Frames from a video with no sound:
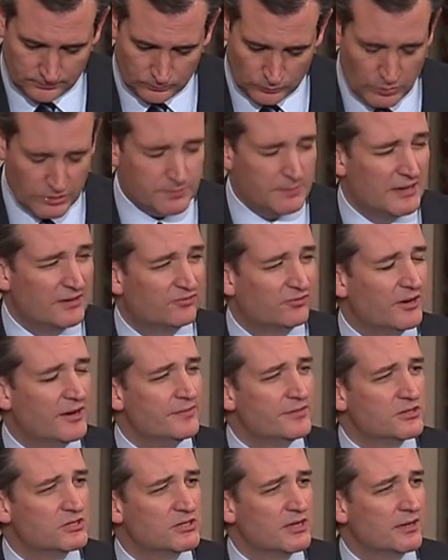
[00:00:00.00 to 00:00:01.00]
With my
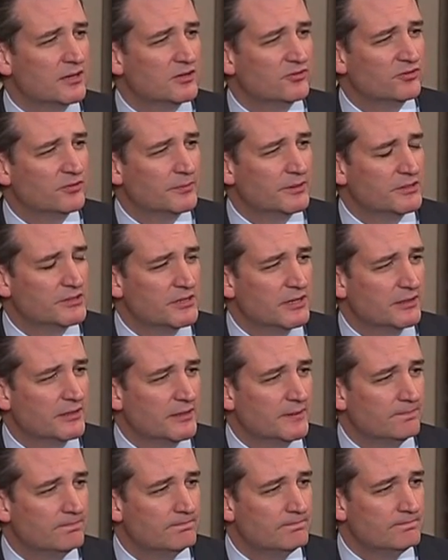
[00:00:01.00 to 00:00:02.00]
friend, the senator from
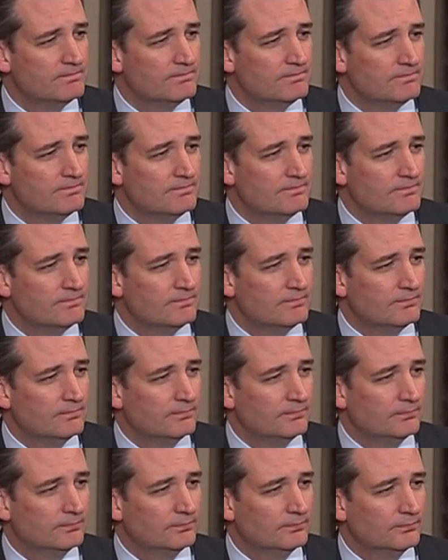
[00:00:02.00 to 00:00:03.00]
Kentucky,
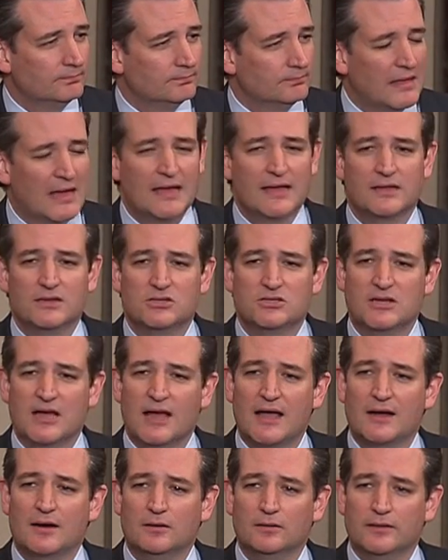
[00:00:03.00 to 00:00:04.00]
I
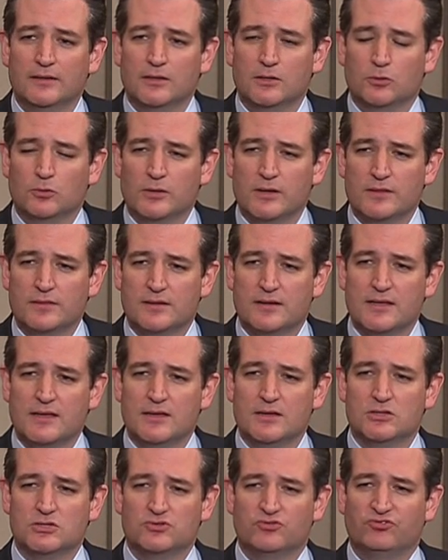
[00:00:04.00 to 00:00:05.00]
entirely agree that
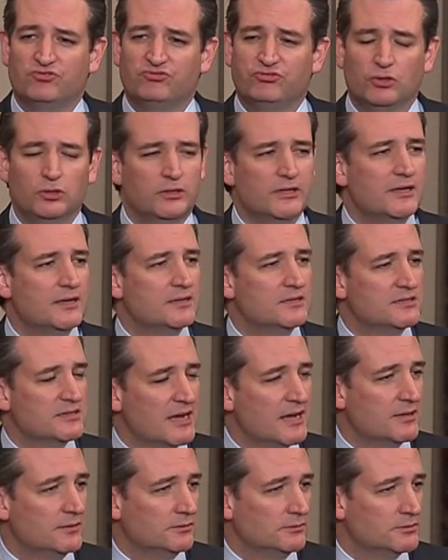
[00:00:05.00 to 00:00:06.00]
he is fully
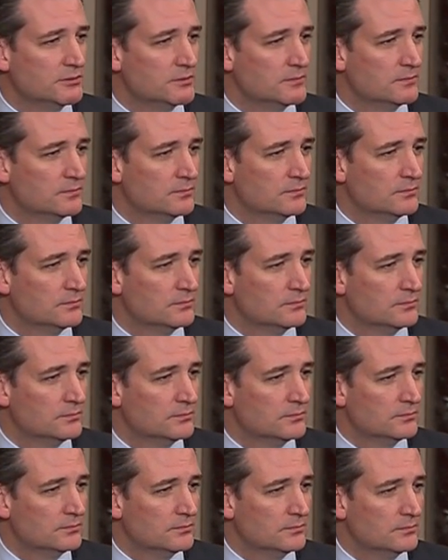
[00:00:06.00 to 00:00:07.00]
entitled
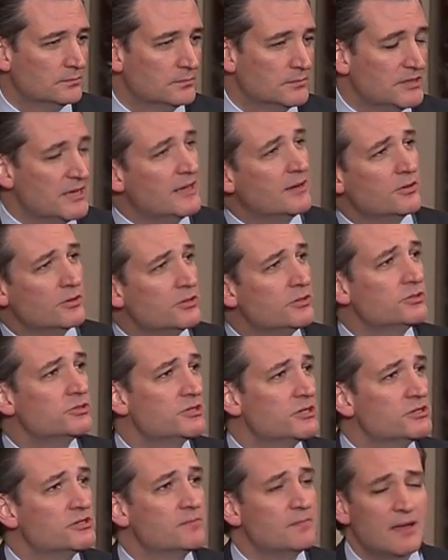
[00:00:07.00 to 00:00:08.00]
to
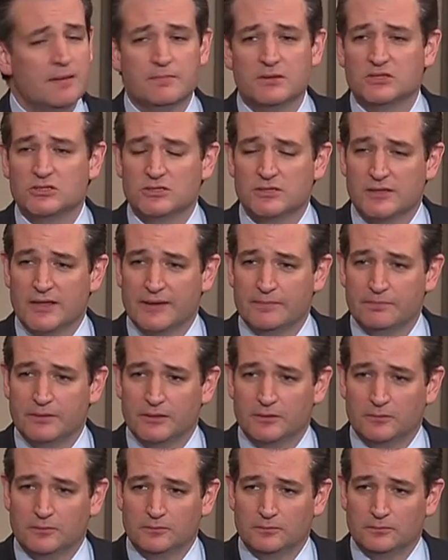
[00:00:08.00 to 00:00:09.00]
introduce his amendments to that
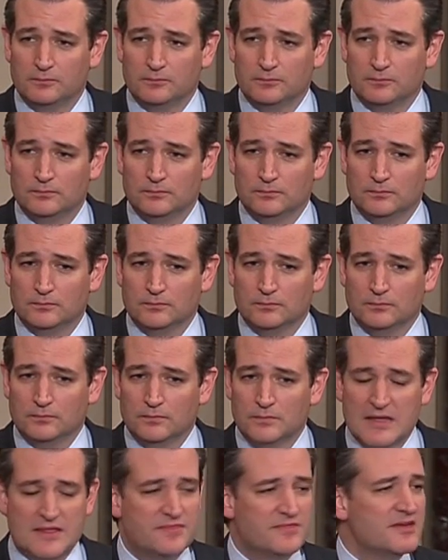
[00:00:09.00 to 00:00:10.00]
bill,
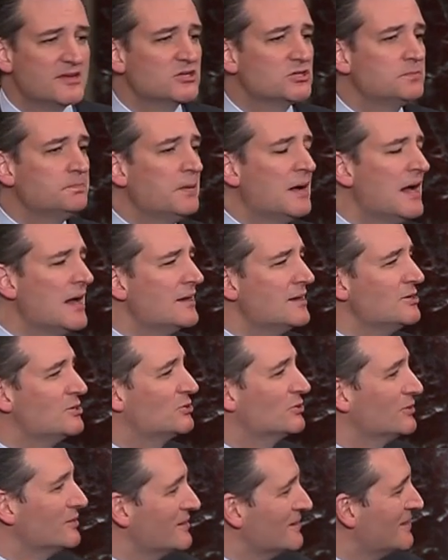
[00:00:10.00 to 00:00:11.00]
that this body
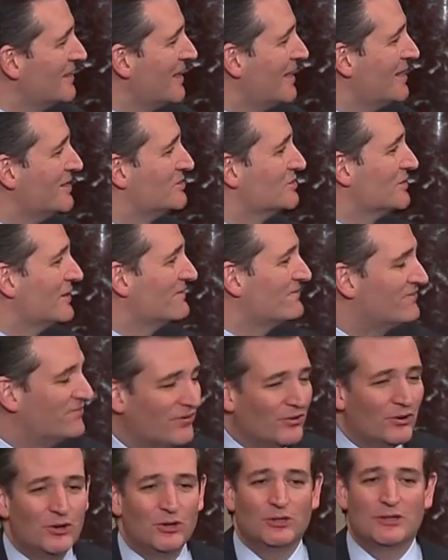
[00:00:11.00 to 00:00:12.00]
should engage in a
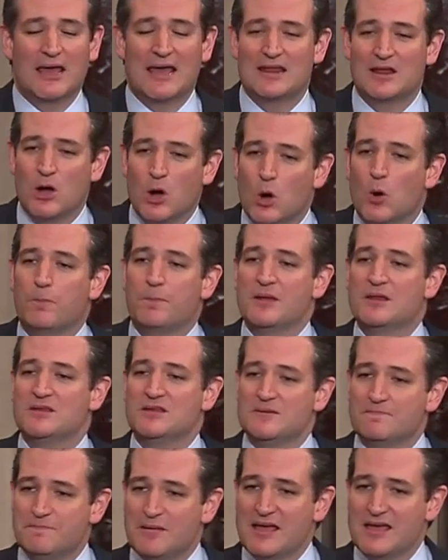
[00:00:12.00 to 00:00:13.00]
full and open
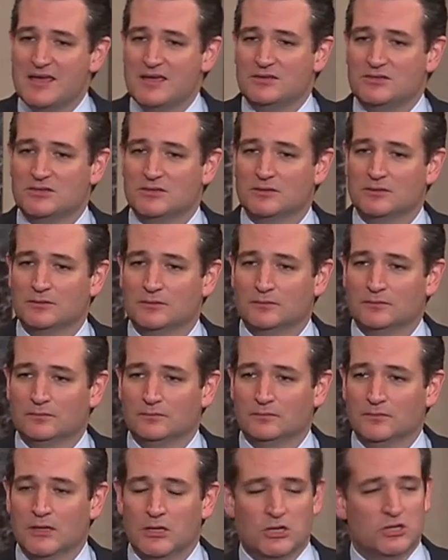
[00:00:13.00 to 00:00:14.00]
debate
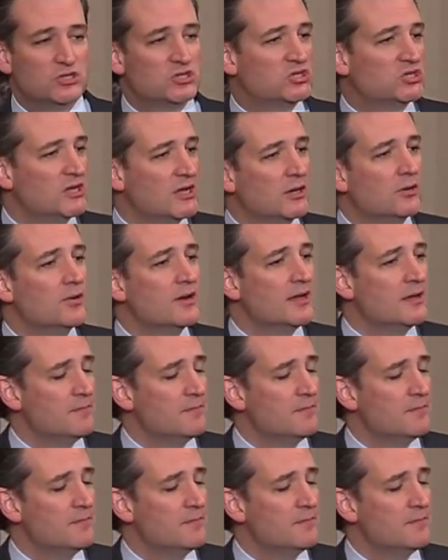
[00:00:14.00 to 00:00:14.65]
considering